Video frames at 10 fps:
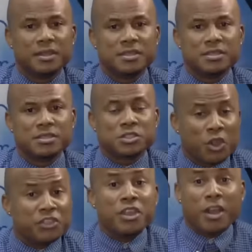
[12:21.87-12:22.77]
saw
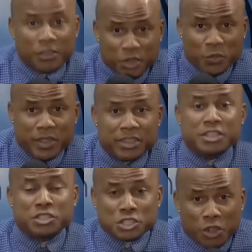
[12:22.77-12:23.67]
it the other way. They
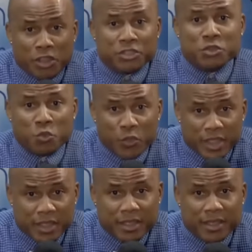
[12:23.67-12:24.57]
saw it the
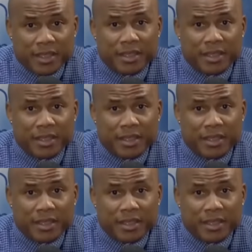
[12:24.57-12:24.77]
way